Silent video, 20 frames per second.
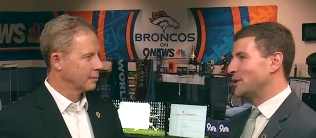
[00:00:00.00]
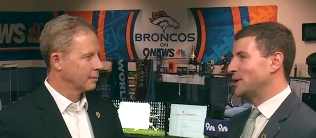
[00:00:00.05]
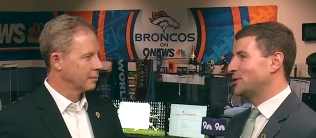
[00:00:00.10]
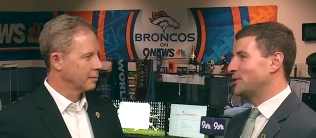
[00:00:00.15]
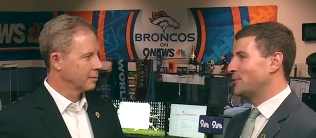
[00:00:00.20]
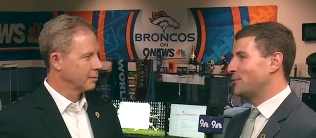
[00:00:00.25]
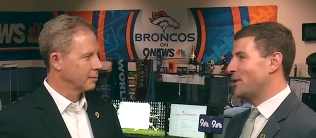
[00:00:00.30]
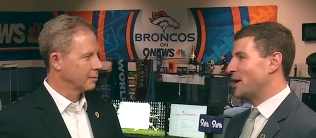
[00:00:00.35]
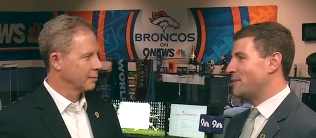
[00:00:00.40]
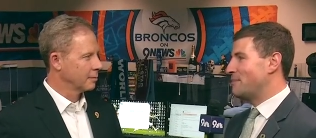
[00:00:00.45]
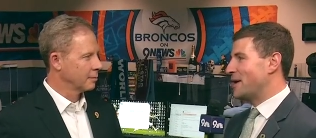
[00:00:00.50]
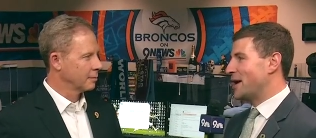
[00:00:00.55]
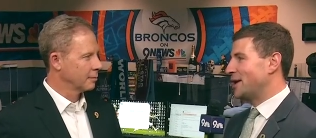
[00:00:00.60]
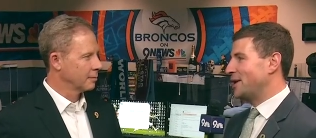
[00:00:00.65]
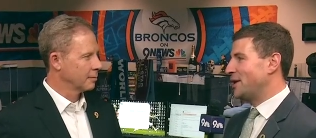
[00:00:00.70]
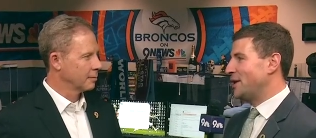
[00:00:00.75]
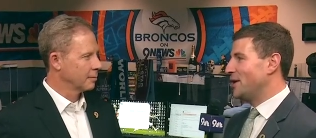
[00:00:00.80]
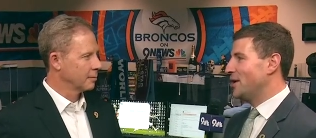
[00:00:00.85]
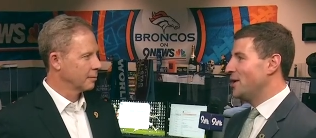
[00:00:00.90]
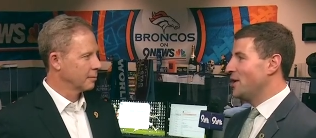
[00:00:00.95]
Speaker 1: Director Rod
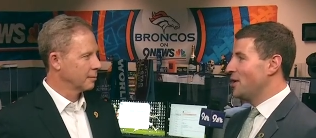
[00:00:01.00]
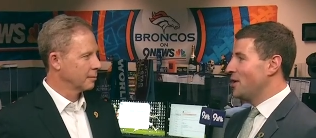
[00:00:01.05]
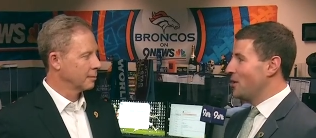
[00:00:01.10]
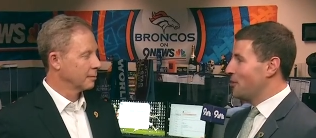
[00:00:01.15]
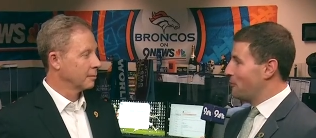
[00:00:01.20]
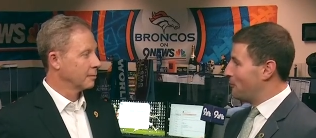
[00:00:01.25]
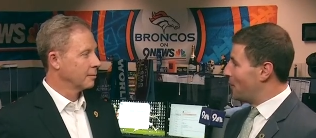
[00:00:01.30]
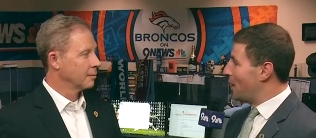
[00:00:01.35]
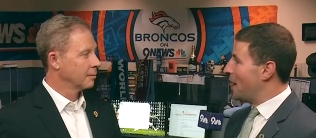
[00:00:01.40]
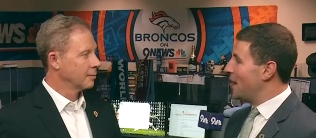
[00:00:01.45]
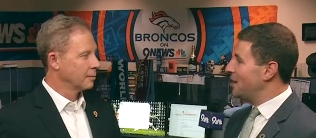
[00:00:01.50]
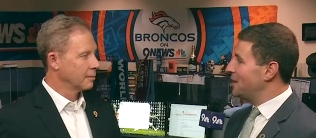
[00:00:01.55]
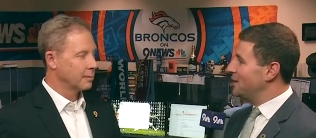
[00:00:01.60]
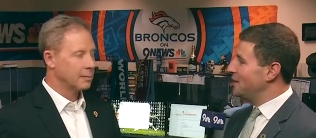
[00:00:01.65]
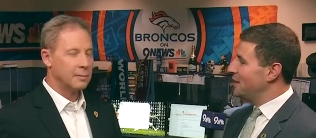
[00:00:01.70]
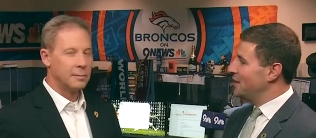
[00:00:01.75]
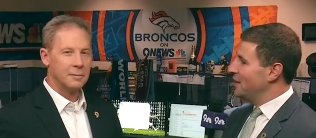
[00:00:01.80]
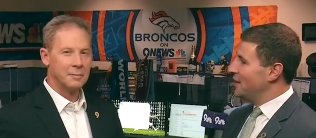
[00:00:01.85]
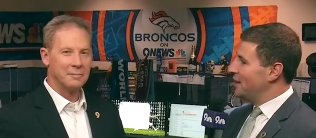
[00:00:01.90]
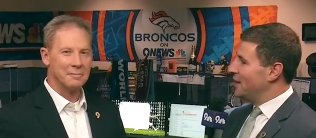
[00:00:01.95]
Mackey.
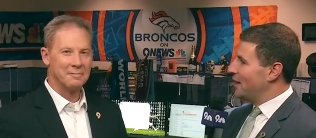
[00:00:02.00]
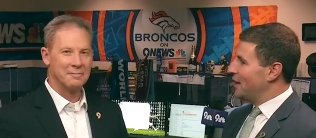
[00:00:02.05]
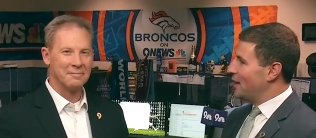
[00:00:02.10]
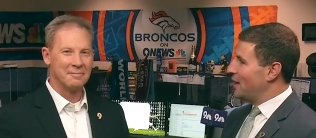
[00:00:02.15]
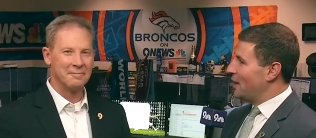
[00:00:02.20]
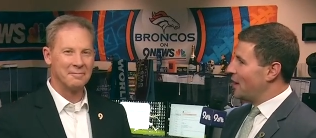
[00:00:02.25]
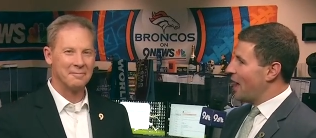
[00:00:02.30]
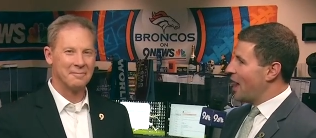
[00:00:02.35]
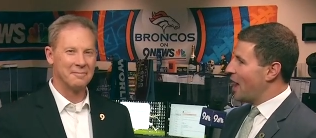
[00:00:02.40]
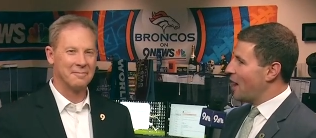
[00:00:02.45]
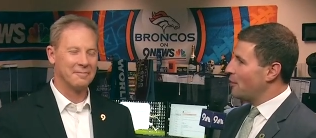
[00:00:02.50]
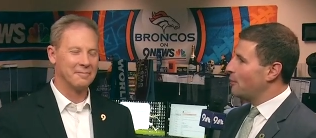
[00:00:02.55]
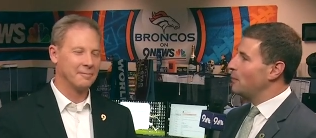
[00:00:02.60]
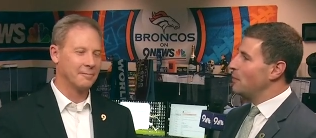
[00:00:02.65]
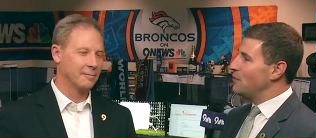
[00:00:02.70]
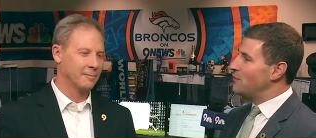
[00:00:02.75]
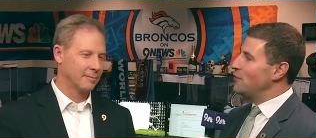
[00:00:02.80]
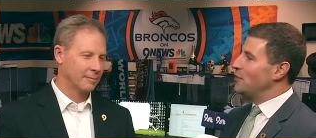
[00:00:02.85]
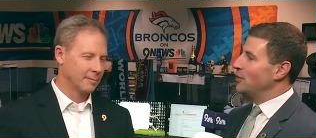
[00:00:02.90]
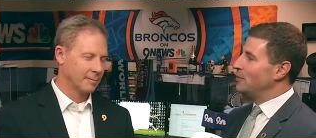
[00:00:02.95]
Rod, how are
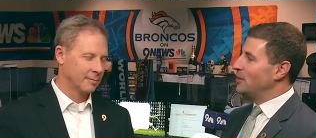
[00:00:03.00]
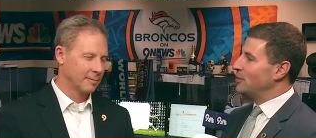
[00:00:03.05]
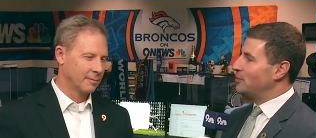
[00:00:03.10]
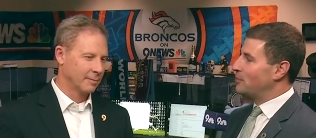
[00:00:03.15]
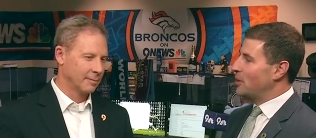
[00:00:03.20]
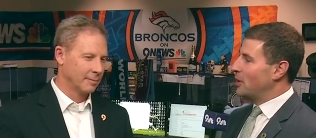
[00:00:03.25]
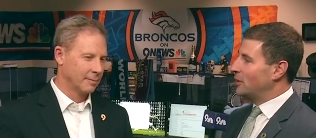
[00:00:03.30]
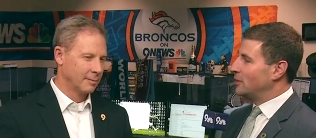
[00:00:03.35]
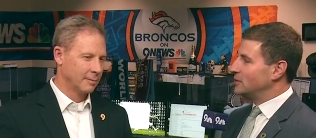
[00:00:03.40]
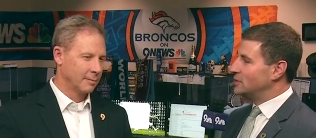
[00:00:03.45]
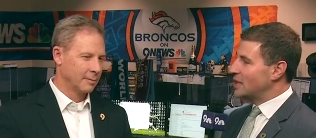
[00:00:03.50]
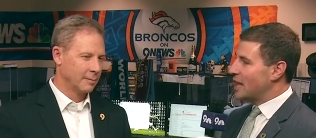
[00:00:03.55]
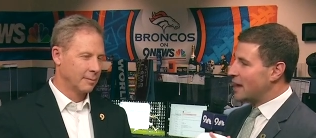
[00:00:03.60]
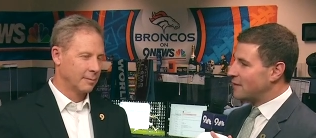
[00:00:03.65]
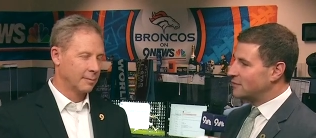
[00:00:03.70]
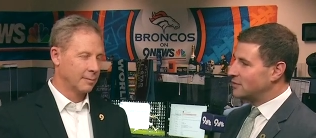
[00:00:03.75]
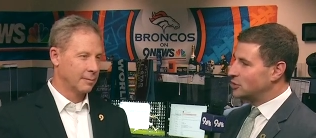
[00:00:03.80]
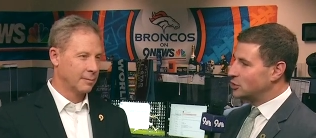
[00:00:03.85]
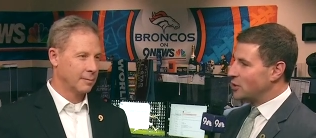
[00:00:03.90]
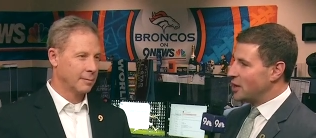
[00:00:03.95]
we feeling about the Broncos
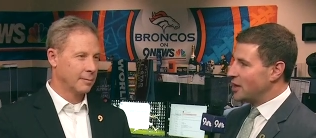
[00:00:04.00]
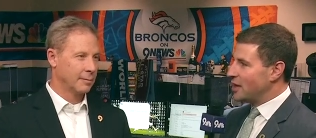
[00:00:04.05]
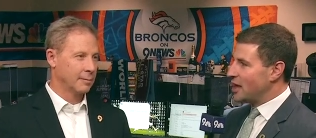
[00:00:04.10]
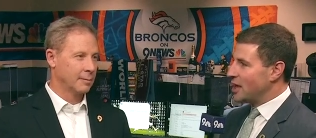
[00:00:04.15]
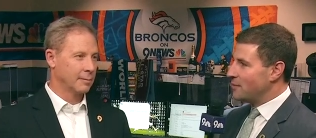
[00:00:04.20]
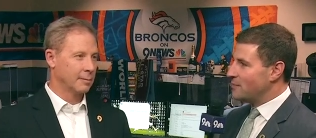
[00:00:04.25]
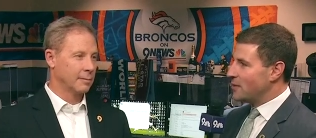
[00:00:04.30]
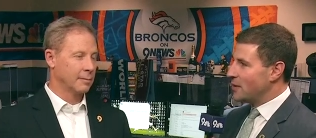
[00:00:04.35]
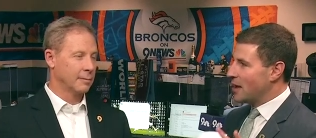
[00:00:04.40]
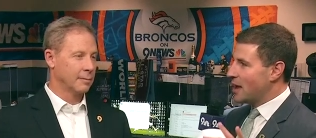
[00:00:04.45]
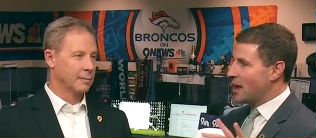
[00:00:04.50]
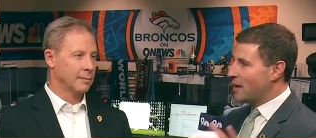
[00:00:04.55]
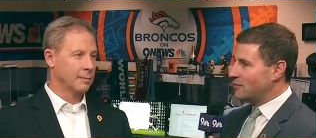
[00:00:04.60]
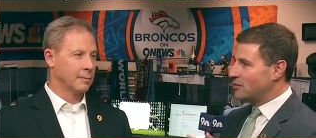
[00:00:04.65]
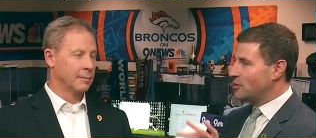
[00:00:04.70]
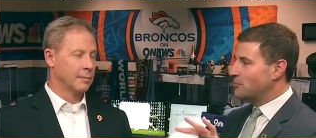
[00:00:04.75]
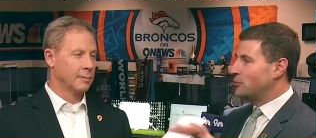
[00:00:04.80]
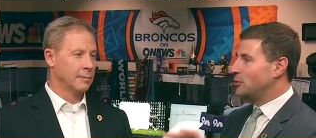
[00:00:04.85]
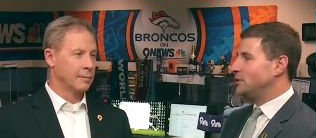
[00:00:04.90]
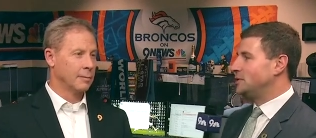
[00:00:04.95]
after training camp,
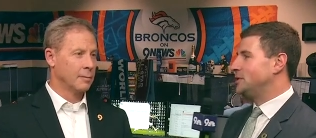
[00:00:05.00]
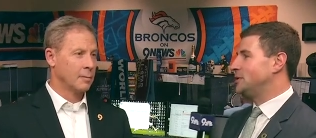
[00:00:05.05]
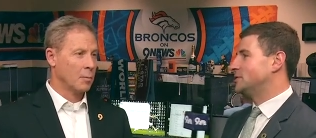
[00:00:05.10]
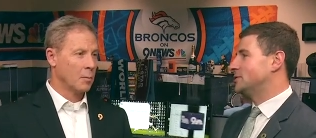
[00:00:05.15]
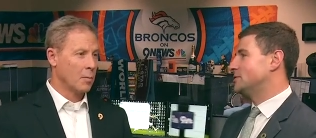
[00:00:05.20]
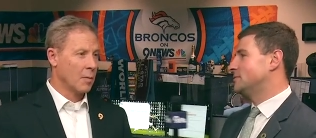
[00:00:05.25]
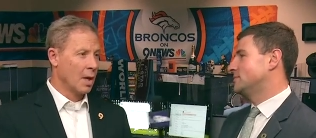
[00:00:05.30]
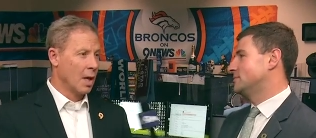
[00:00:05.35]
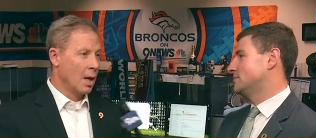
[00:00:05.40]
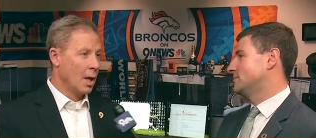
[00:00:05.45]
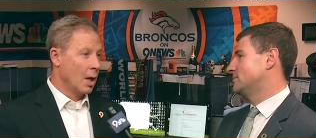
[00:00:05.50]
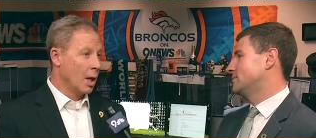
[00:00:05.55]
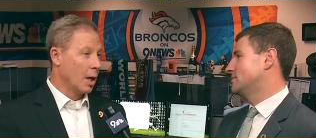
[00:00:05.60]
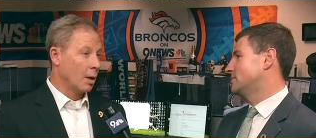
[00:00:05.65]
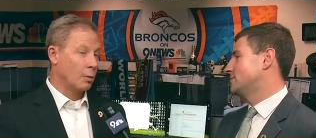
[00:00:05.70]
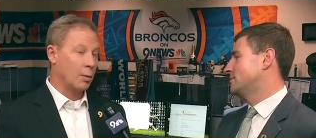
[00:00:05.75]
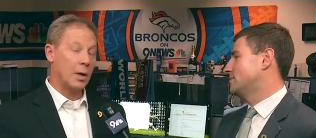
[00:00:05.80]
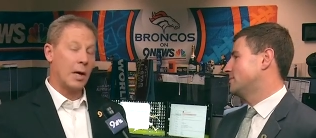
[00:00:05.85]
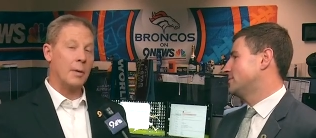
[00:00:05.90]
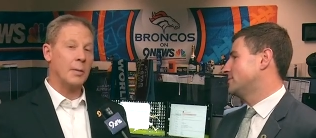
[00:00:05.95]
after the preseason?
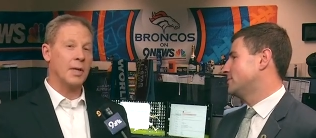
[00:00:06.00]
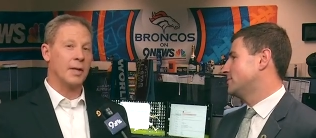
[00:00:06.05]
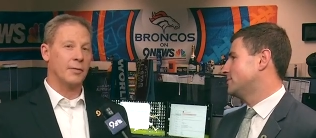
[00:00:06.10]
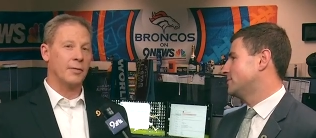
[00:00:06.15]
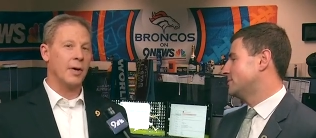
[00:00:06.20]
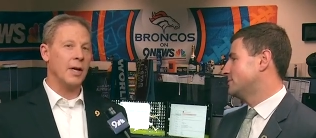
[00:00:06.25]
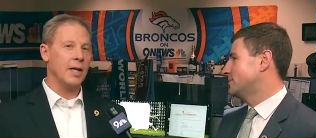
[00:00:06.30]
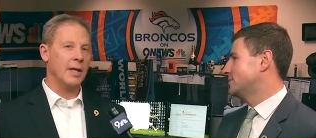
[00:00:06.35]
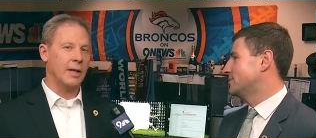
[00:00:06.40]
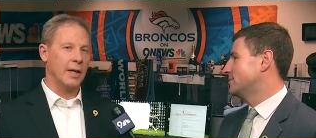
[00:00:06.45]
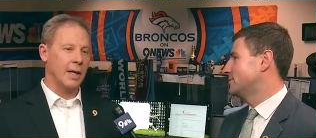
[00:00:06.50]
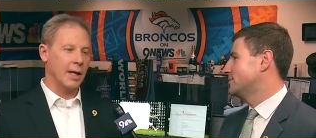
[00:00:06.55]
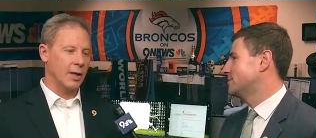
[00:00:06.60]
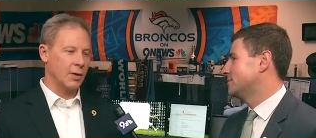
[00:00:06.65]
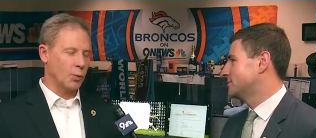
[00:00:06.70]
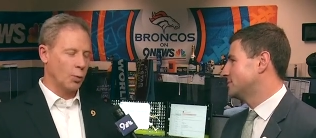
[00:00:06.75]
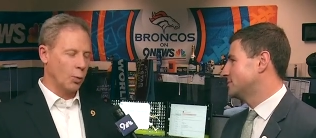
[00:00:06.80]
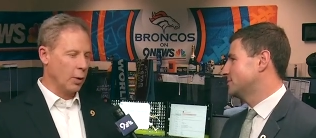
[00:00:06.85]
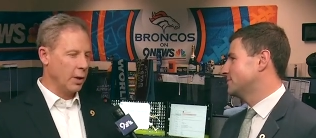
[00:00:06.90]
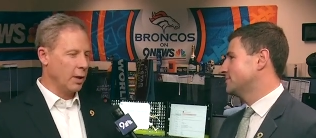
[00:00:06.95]
Speaker 2: Well, I mean, the funny thing
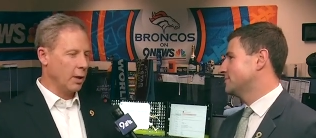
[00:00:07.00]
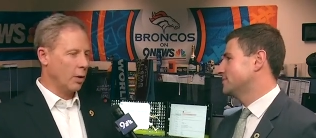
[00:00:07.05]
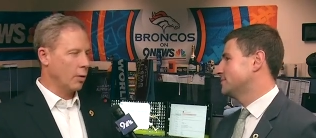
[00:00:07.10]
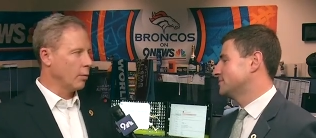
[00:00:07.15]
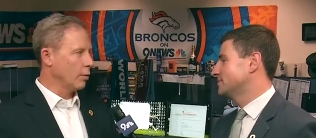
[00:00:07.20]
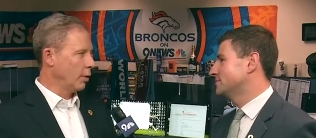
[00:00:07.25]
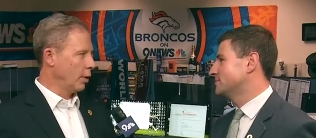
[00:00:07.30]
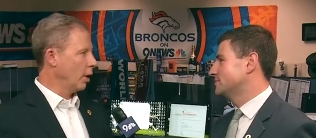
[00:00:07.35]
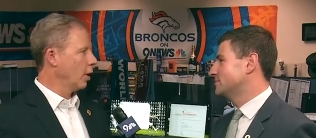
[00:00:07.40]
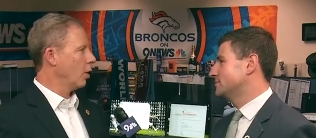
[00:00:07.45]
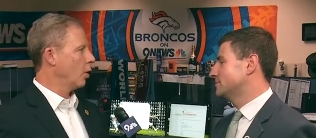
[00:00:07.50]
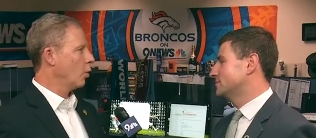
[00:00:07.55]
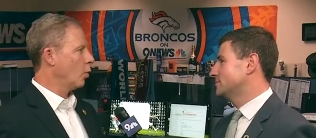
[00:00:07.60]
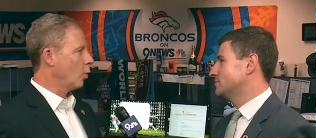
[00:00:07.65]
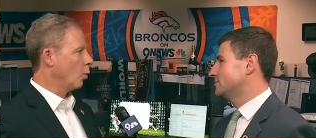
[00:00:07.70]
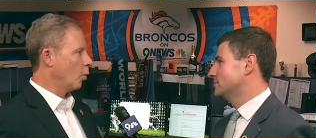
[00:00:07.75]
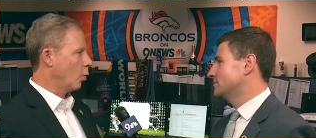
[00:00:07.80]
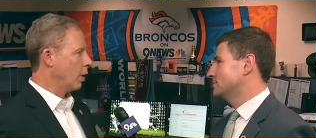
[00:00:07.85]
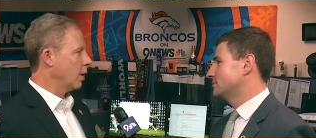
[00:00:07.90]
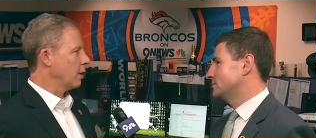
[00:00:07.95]
is, we don't know
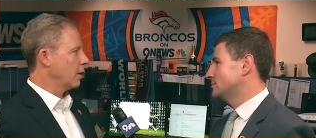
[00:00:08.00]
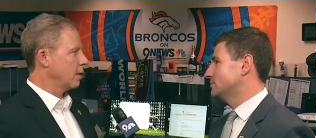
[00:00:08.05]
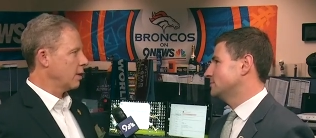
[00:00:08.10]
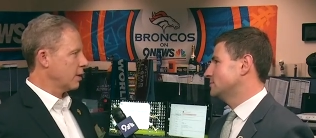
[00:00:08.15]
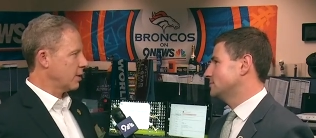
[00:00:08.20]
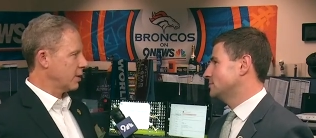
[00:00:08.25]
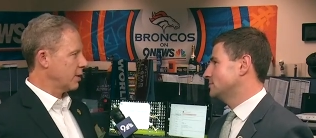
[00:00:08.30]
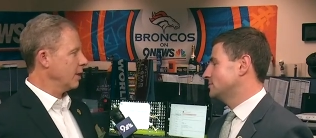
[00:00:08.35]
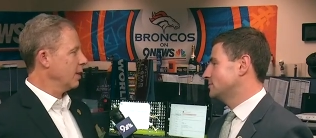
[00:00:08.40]
what this